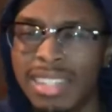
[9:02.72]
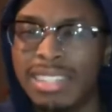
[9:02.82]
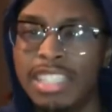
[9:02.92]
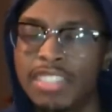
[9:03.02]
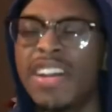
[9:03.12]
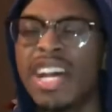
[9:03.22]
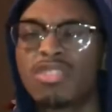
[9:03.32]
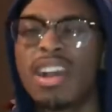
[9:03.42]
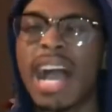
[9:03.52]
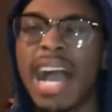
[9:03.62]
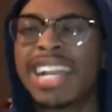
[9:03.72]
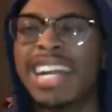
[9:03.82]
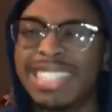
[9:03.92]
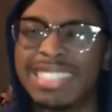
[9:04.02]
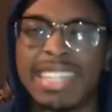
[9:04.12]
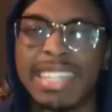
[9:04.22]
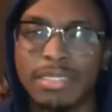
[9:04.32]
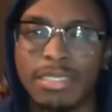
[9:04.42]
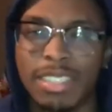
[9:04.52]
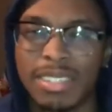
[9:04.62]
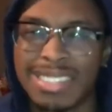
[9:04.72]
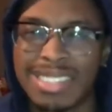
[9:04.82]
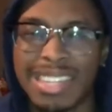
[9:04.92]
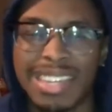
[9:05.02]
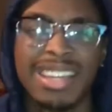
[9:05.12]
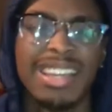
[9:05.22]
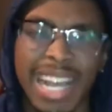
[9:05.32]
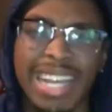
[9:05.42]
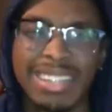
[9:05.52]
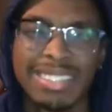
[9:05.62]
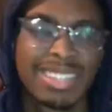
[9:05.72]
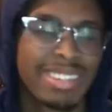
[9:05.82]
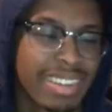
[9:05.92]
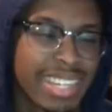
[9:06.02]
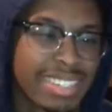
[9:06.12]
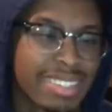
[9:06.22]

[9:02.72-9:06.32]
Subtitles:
this fast rap, I can understand him, you know what I'm saying? I can understand him right here.